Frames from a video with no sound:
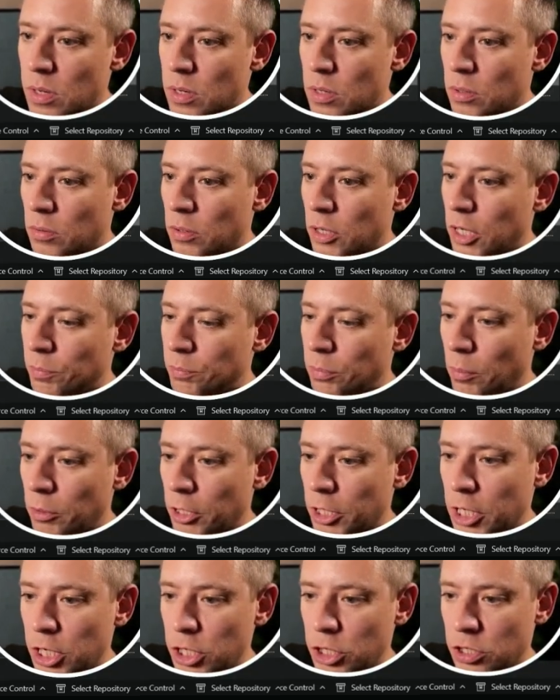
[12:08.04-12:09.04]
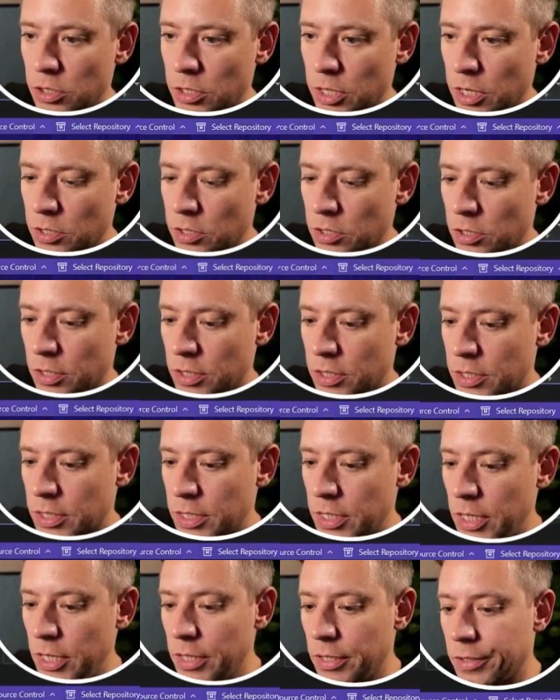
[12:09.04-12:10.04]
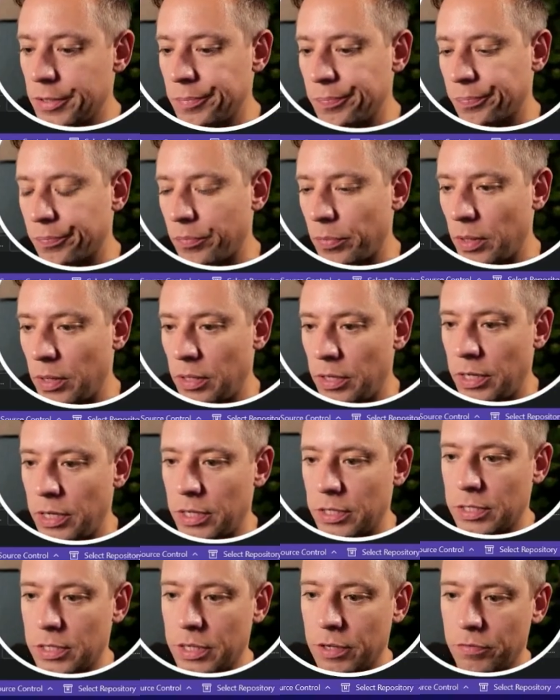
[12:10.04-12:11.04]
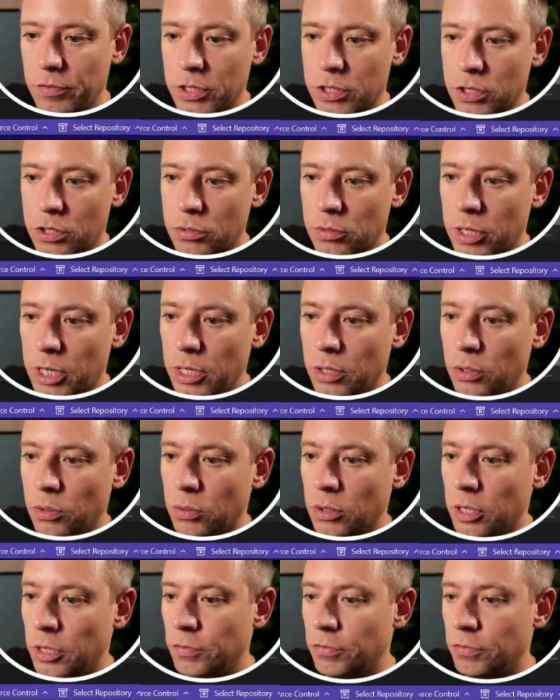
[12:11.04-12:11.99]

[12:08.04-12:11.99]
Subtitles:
Right, publication has succeeded. Let's give this a try locally